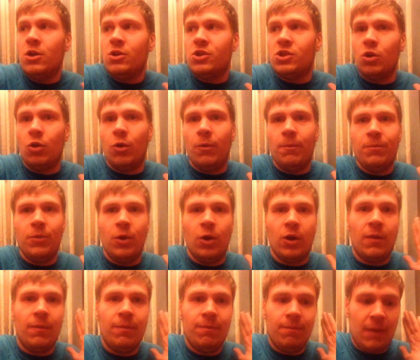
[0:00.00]
So,
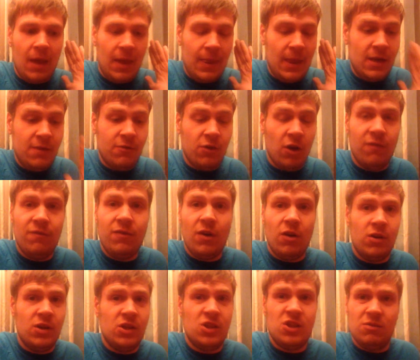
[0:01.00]
look, and then you've got
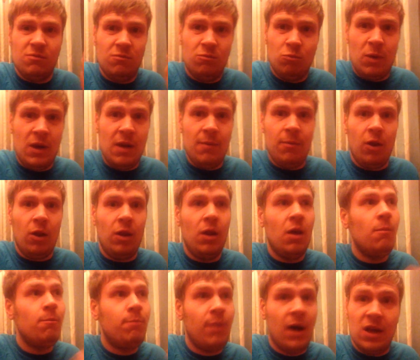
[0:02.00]
Forest,
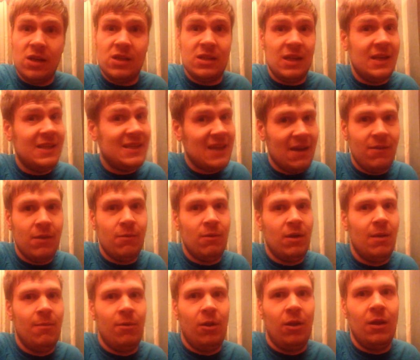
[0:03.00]
winnable. Barnsley,
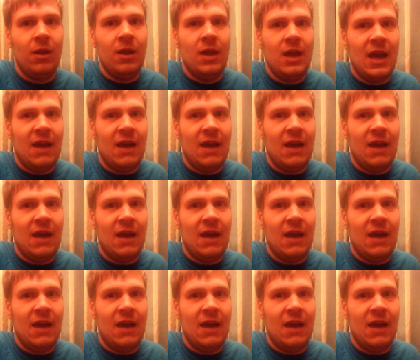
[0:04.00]
definitely winnable.